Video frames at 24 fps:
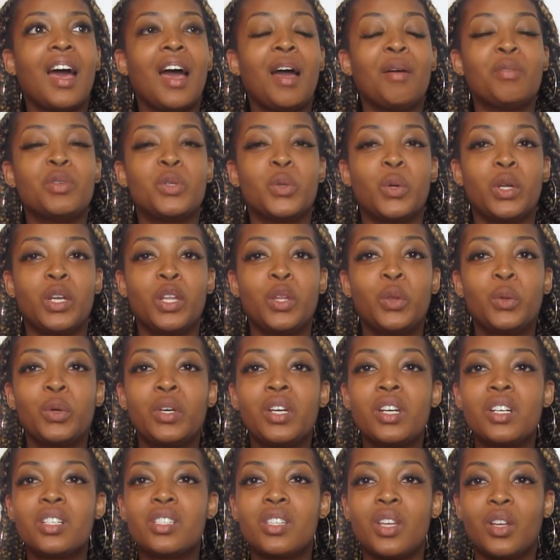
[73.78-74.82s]
I'm 23
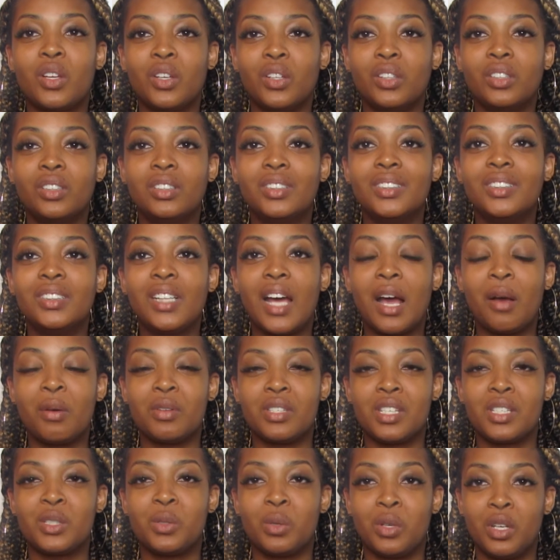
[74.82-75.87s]
years old. I
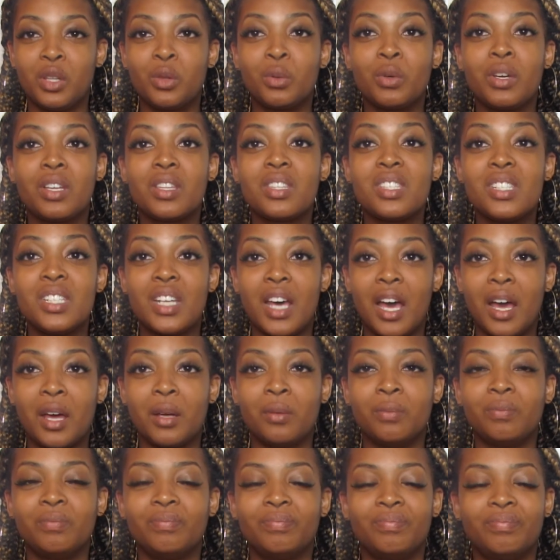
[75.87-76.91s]
was at 23 at the
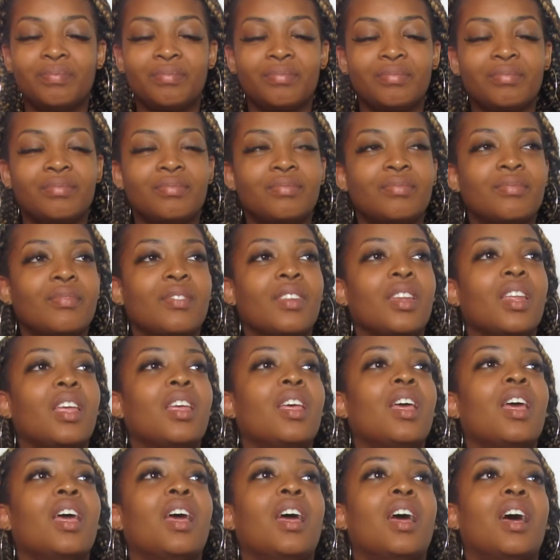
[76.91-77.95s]
time.
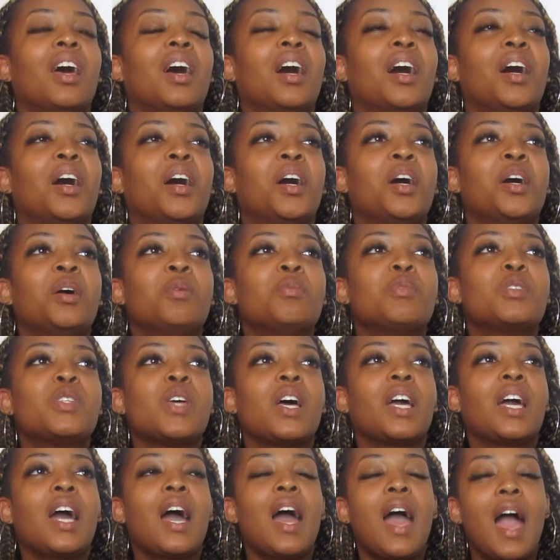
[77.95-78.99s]
So
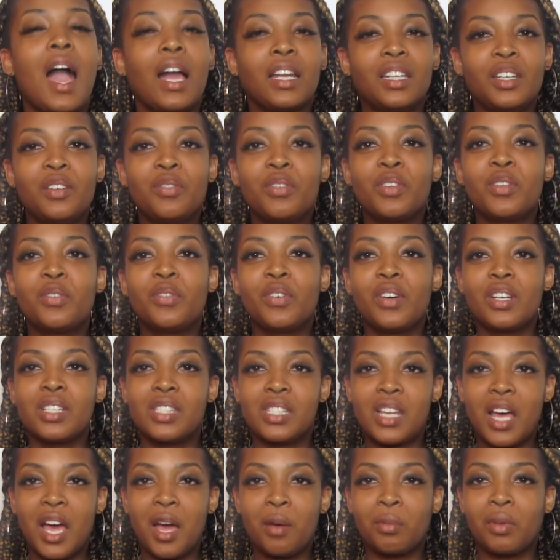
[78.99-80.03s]
I got acne for the first
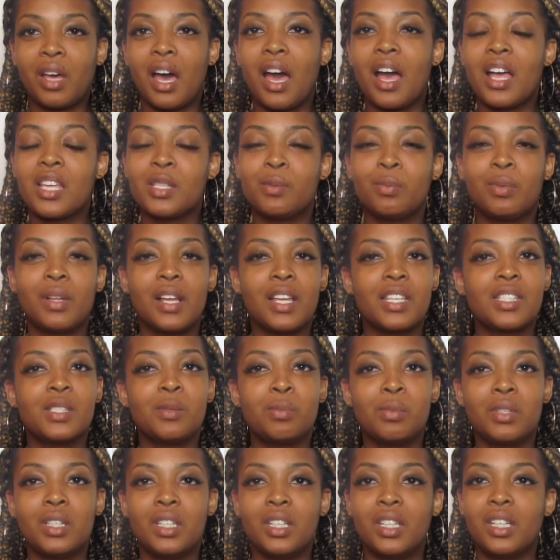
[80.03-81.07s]
time. God has
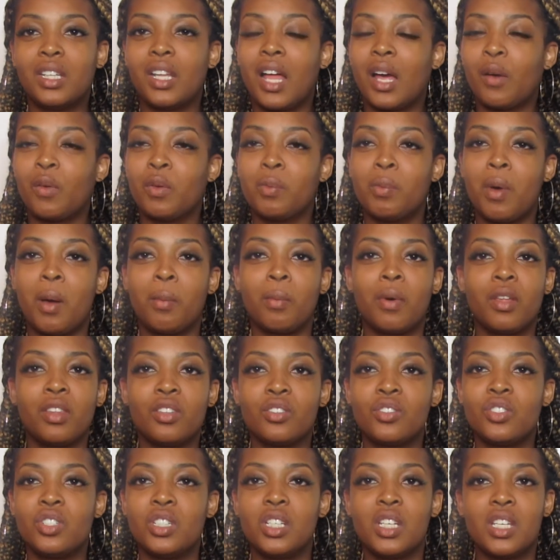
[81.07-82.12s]
blessed me like with my
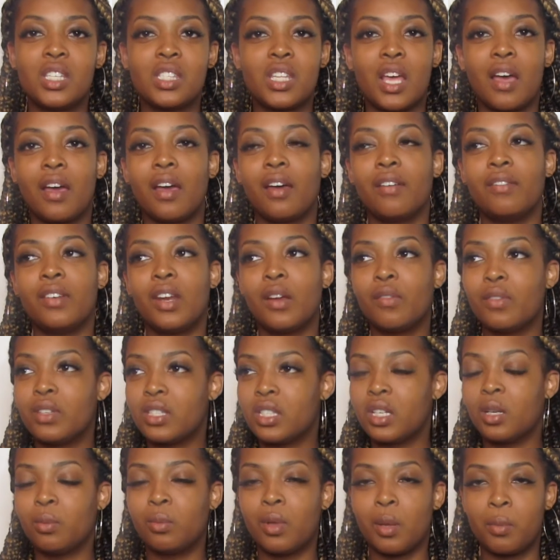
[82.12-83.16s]
mother's genes. I have never
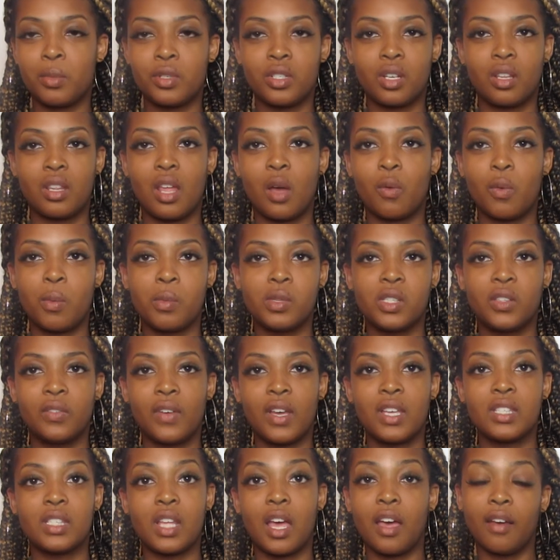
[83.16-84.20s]
seen a blemish on that woman's
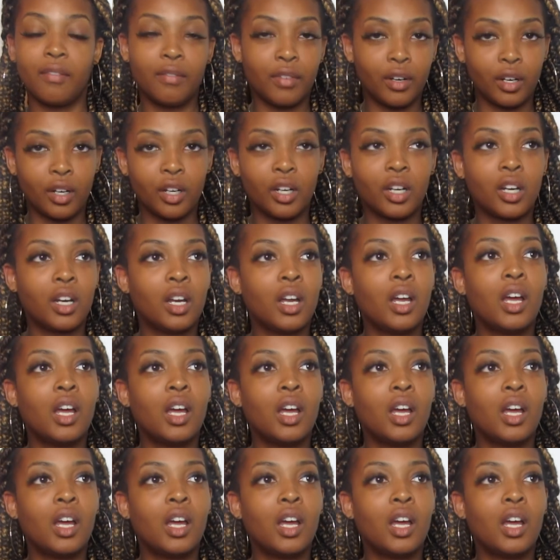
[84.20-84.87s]
face ever.